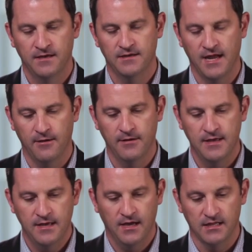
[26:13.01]
Now,
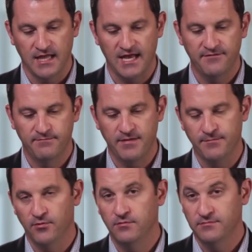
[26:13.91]
a lot of
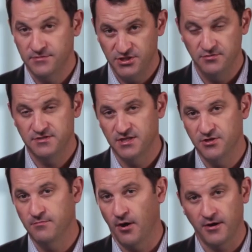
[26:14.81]
people choose to
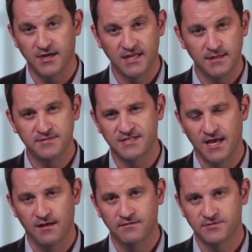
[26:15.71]
do marketing
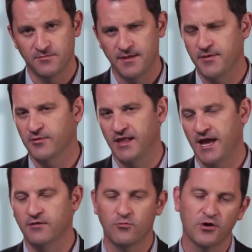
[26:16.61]
themselves or maybe
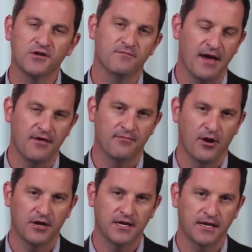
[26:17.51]
rely on word of mouth
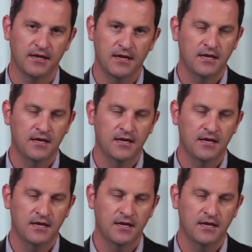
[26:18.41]
marketing.